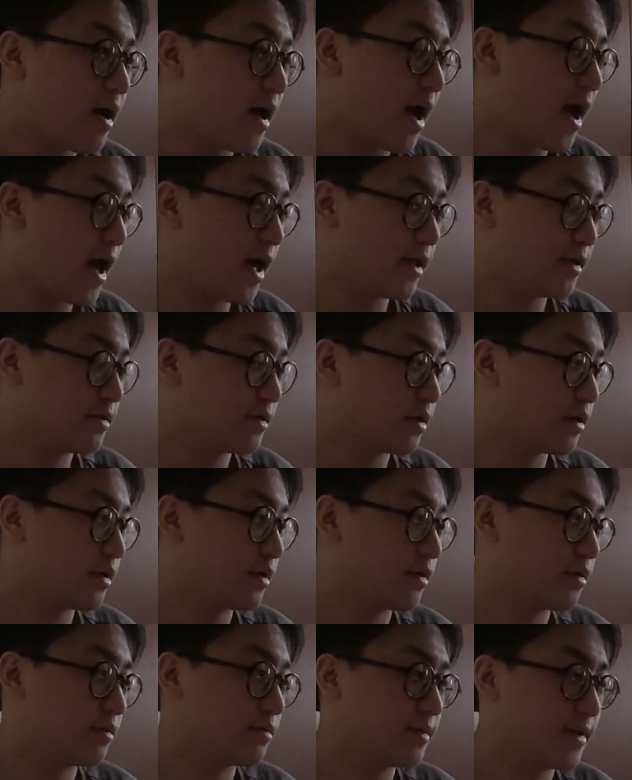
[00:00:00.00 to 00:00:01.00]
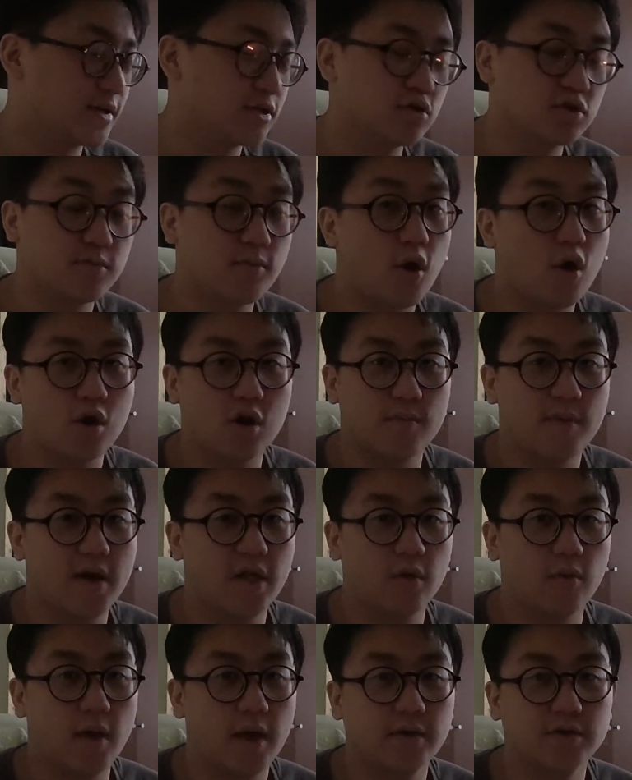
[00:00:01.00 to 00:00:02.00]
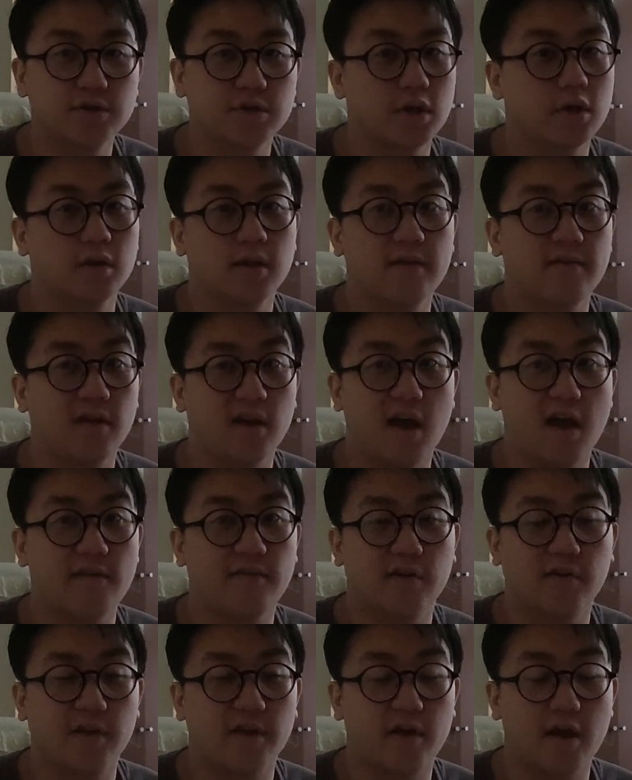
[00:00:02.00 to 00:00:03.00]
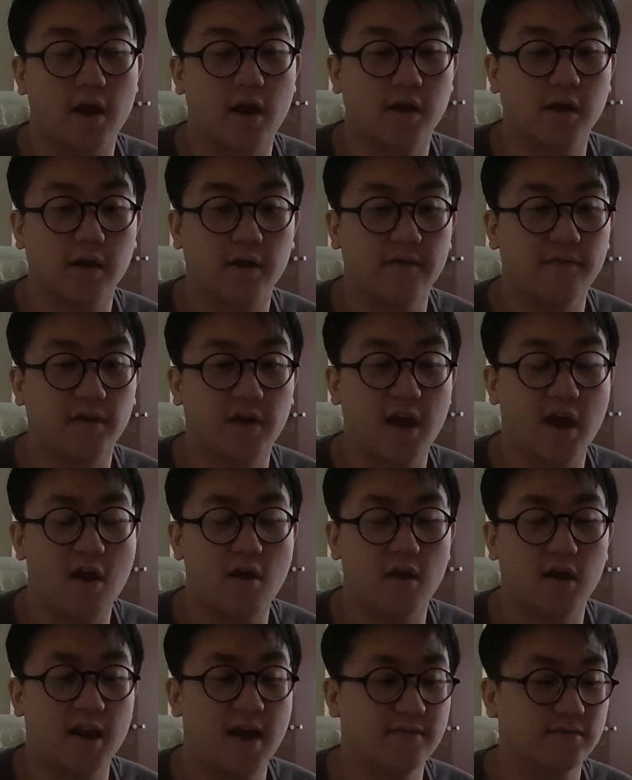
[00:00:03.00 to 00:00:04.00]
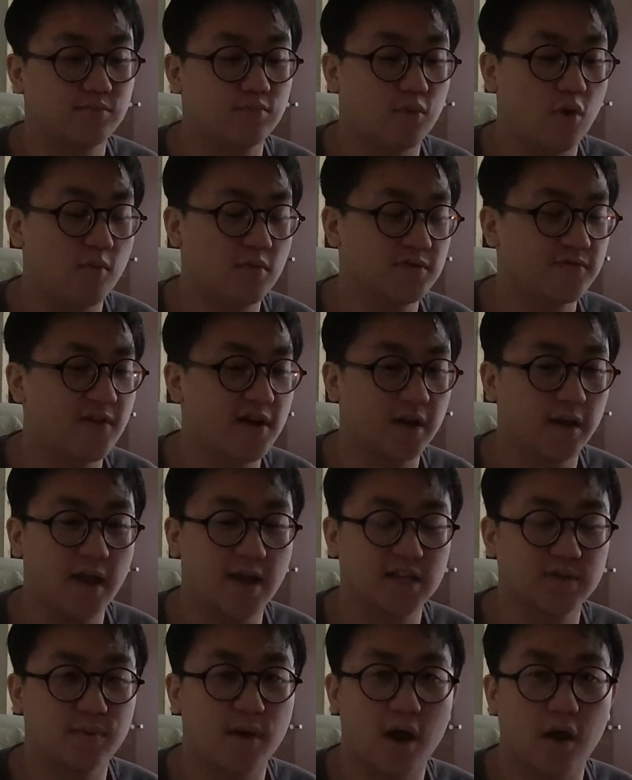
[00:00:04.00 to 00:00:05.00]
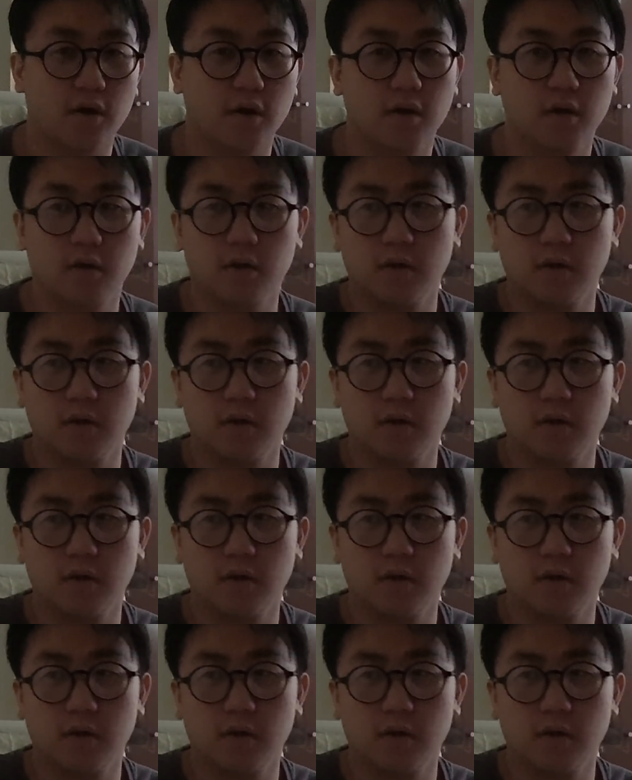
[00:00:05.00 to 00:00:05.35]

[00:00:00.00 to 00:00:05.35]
And that's not to mock her, by the way. She can live her life. I don't even care. Her life almost fucking expired.